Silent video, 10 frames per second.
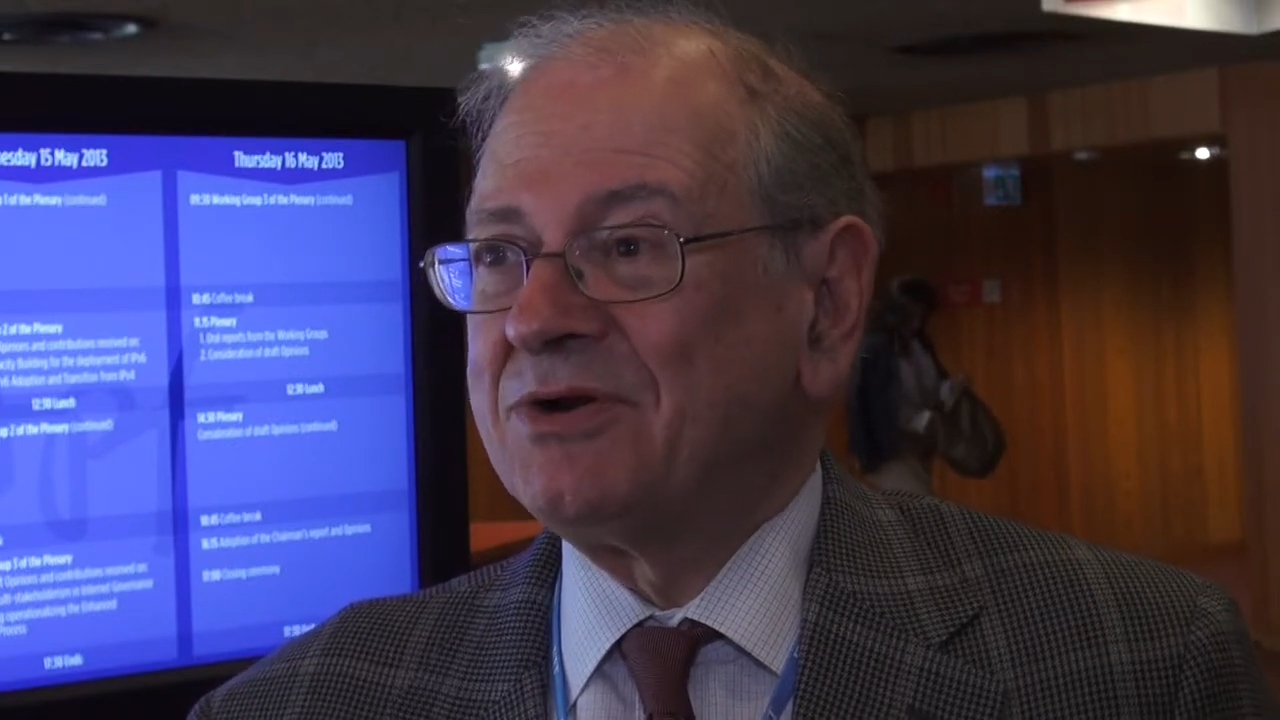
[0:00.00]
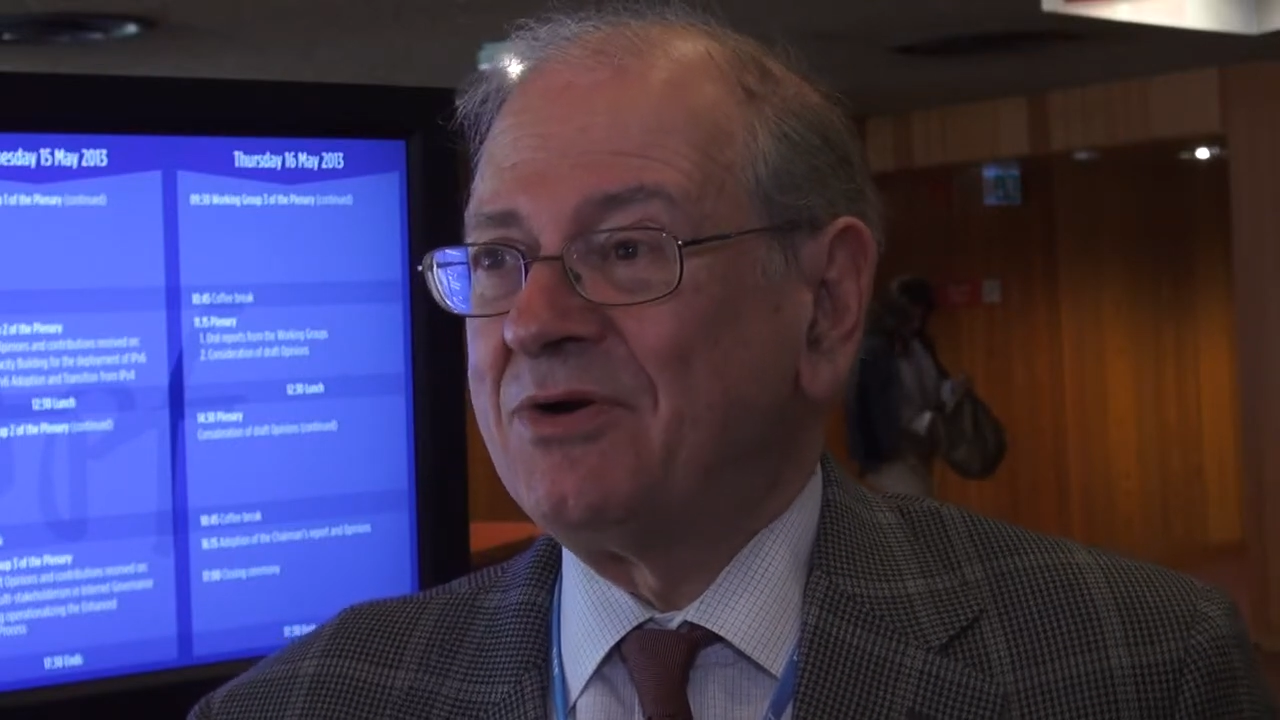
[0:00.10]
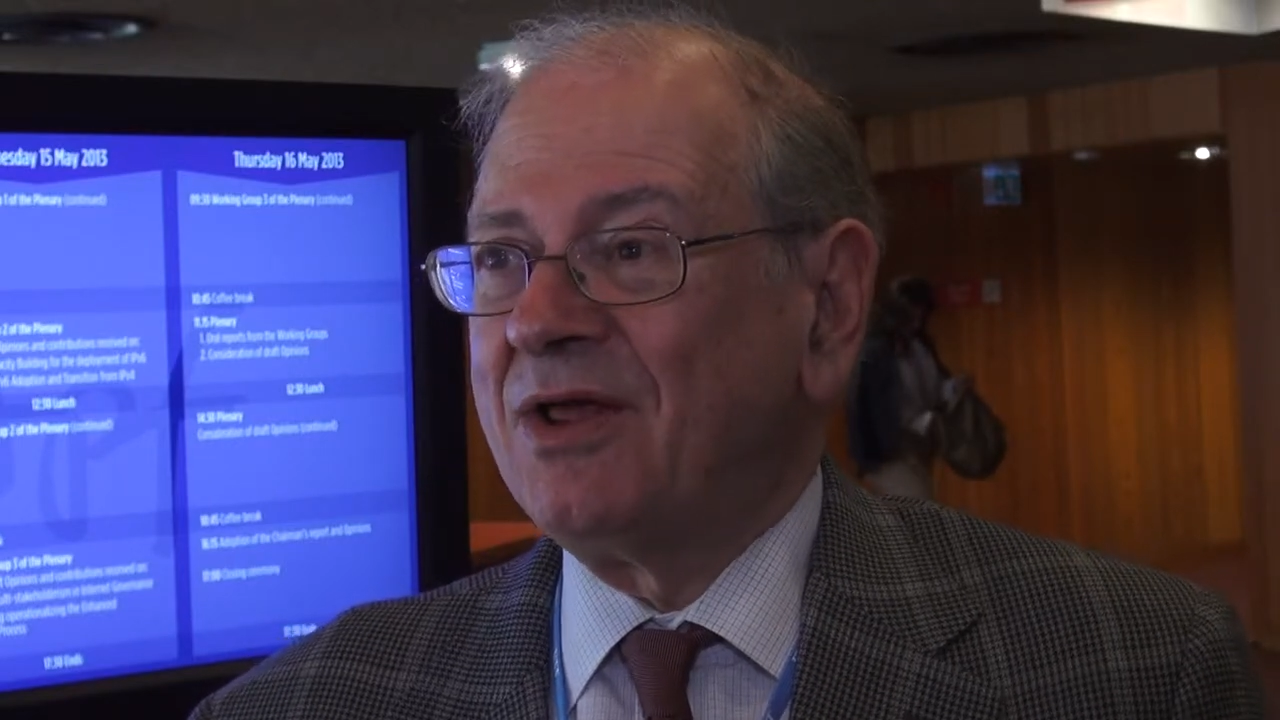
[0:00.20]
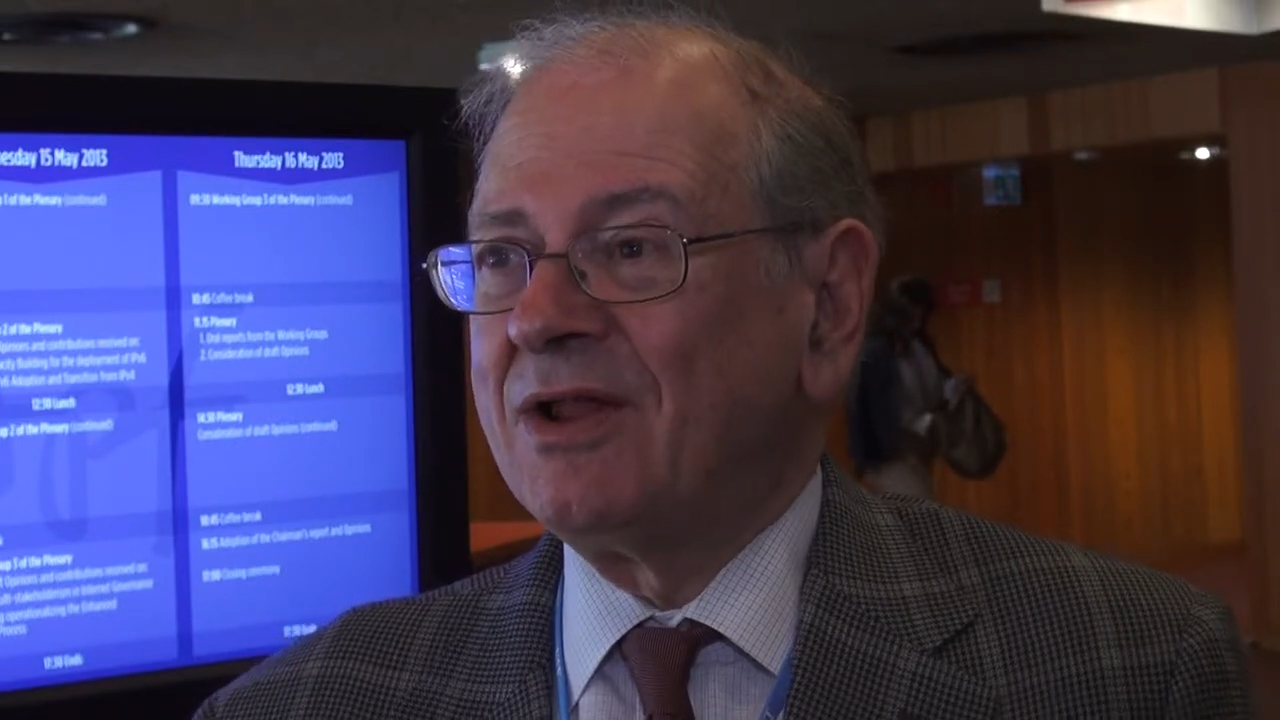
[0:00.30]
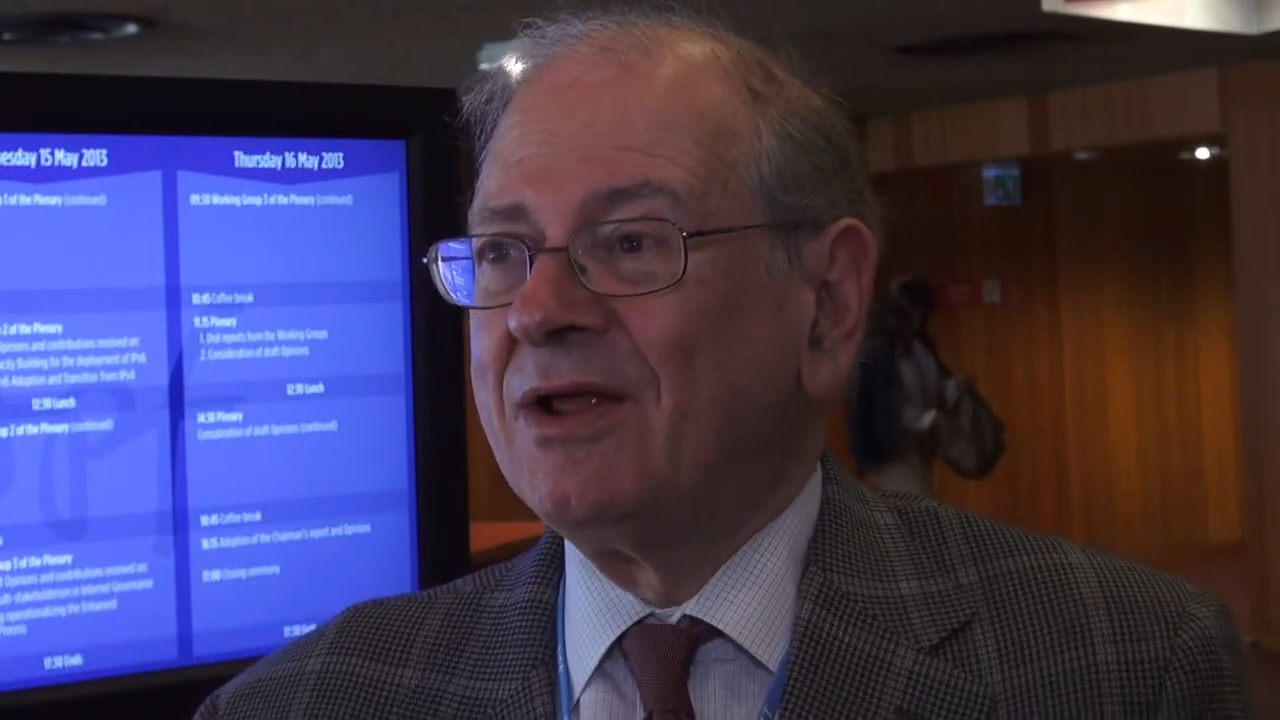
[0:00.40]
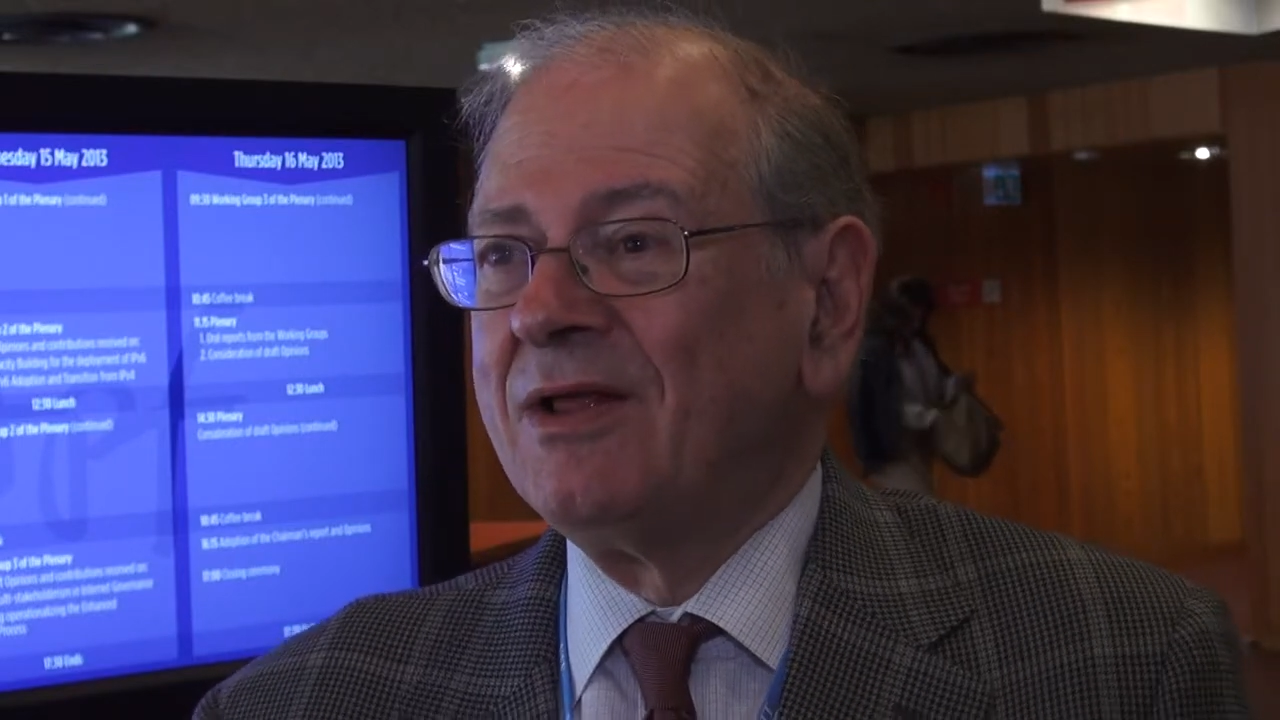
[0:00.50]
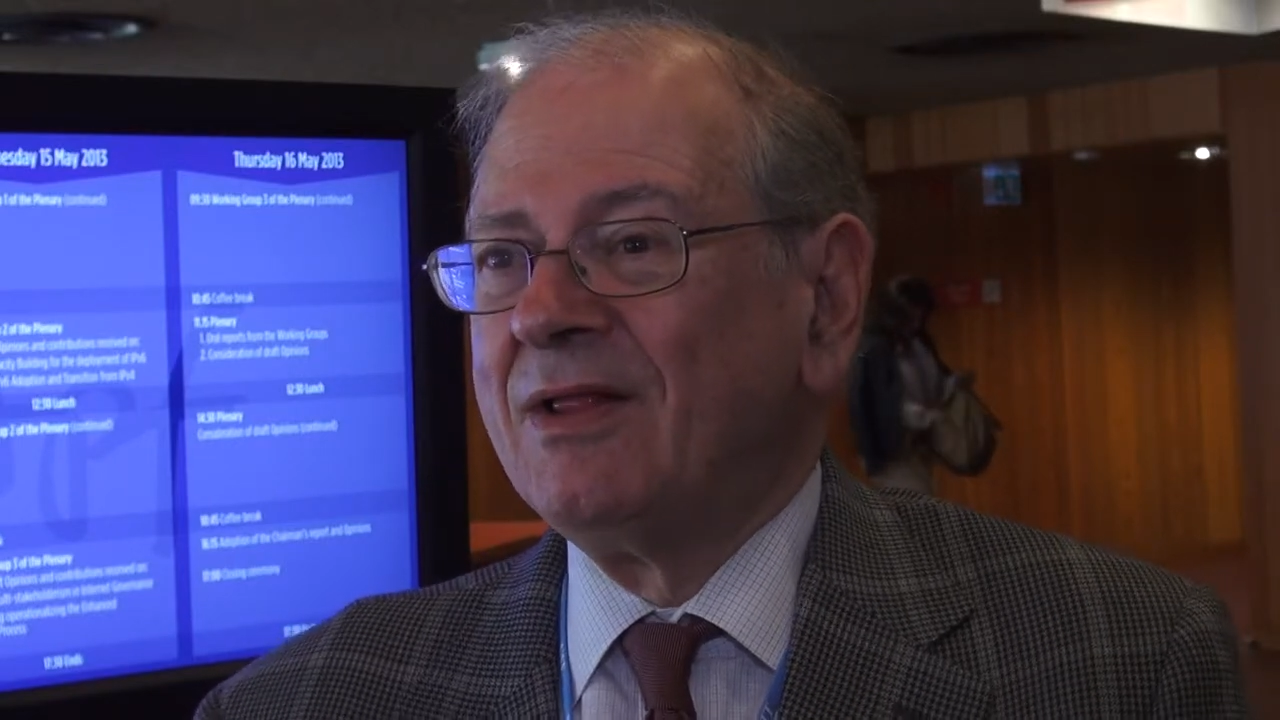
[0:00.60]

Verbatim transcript: internet.